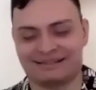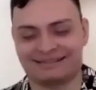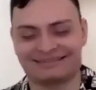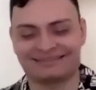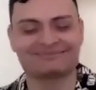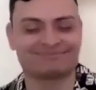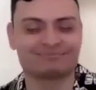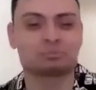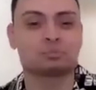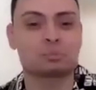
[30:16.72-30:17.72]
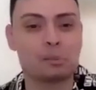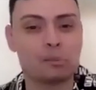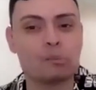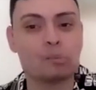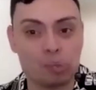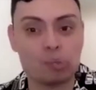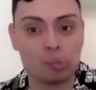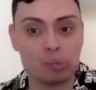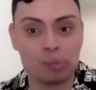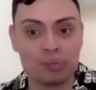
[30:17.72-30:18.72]
Just tell one word that comes to your mind.
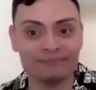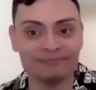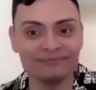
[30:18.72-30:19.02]
Quick thinking.